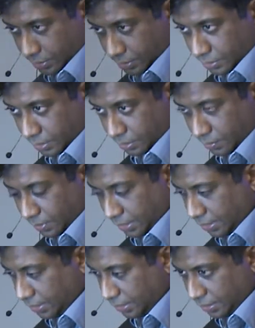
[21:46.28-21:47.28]
So
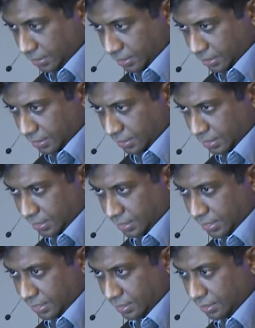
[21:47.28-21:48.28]
I
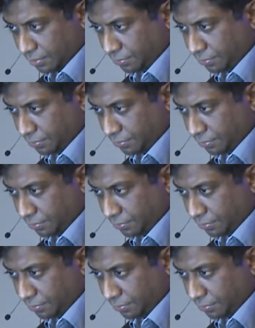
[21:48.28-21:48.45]
think the